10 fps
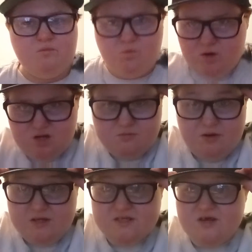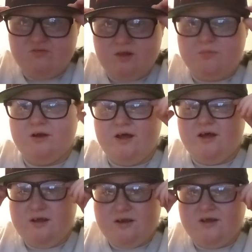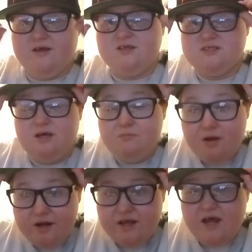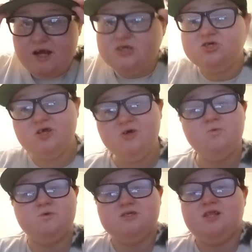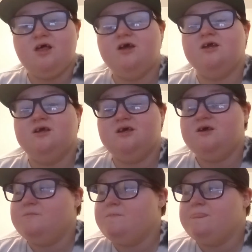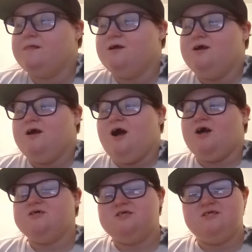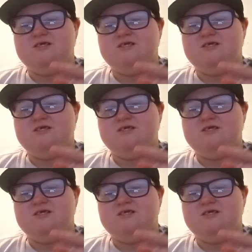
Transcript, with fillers: I'm wearing my Def Leppard hat, and somebody actually was like, "I,